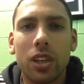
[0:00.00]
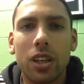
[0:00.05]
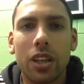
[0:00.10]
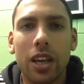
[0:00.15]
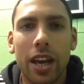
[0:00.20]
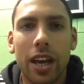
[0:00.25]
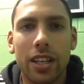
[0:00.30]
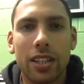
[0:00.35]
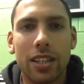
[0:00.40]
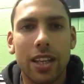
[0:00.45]

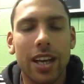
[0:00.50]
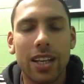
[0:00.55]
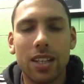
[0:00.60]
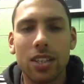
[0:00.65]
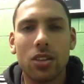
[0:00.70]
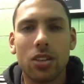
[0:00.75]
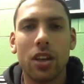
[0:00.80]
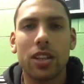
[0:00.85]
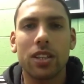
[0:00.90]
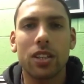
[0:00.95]
yeah,
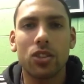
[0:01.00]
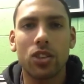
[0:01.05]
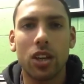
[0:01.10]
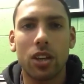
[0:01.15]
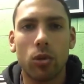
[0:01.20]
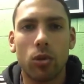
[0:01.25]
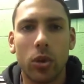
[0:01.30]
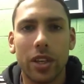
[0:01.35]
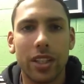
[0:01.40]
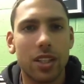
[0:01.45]
exercise in
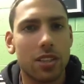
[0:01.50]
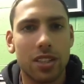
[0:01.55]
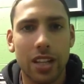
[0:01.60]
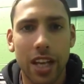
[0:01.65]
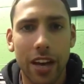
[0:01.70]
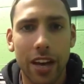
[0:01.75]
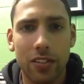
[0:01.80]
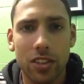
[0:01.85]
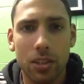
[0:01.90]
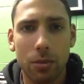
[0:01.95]
general, it doesn't
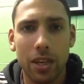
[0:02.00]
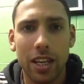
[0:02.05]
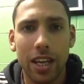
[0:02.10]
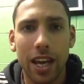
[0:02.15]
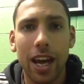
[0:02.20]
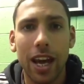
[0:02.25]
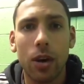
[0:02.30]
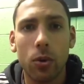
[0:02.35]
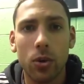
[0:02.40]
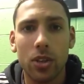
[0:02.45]
have to be
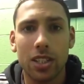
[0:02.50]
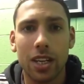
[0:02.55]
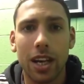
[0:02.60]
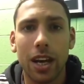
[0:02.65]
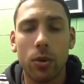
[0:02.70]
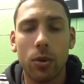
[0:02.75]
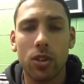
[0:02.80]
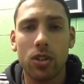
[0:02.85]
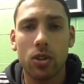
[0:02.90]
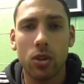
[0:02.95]
hours and
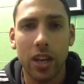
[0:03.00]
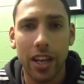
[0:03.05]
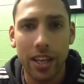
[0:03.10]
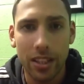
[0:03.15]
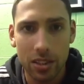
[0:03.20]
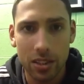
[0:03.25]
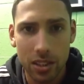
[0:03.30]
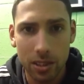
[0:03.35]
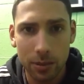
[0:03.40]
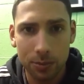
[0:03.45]
hours on
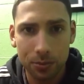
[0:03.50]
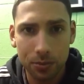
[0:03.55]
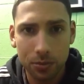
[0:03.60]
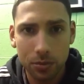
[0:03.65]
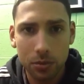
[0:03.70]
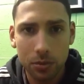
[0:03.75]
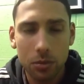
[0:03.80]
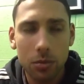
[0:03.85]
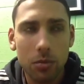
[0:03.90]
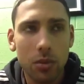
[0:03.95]
end.
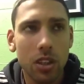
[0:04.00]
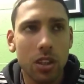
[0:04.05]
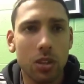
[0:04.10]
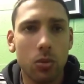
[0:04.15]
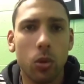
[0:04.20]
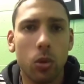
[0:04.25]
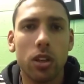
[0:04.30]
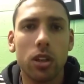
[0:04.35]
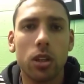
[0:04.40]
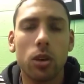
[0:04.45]

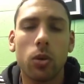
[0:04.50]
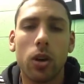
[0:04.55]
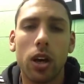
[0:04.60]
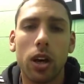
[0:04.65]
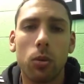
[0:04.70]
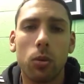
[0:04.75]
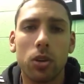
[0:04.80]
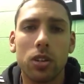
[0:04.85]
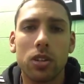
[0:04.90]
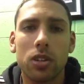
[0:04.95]
What you
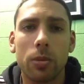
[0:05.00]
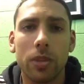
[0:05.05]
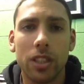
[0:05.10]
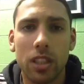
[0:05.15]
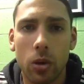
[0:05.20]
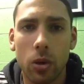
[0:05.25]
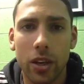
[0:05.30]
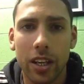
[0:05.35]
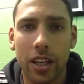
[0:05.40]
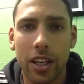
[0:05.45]
want to be
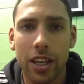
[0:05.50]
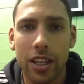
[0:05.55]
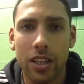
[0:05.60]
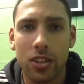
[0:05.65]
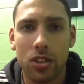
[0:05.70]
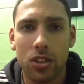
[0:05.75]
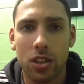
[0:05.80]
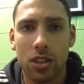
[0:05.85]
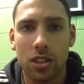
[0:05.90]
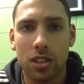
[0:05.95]
doing
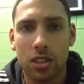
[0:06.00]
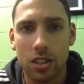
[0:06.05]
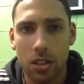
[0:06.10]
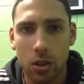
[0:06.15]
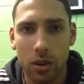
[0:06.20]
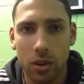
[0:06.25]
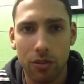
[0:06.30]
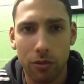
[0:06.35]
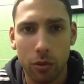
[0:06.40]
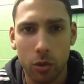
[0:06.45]
is just
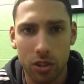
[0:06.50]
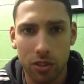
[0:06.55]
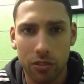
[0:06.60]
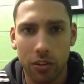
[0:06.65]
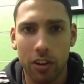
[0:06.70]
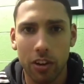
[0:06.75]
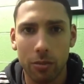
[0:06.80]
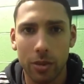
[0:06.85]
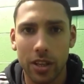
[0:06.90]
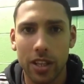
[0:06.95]
doing
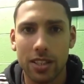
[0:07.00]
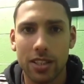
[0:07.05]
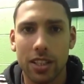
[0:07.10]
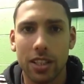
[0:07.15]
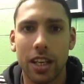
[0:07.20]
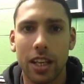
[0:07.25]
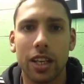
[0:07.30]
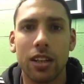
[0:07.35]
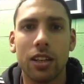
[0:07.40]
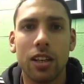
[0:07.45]
45 minutes
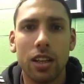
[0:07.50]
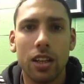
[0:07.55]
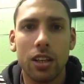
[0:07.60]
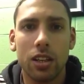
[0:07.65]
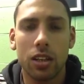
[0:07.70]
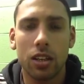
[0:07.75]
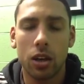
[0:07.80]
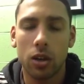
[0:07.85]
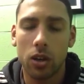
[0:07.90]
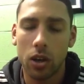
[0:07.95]
and then,
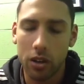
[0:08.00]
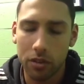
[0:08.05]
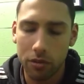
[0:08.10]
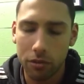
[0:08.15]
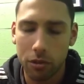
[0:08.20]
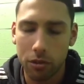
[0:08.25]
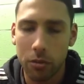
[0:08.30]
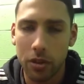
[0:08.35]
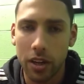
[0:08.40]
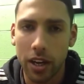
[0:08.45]
going
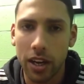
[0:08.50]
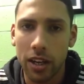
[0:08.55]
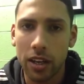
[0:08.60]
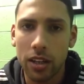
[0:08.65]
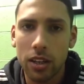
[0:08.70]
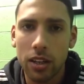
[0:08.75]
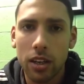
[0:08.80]
from there.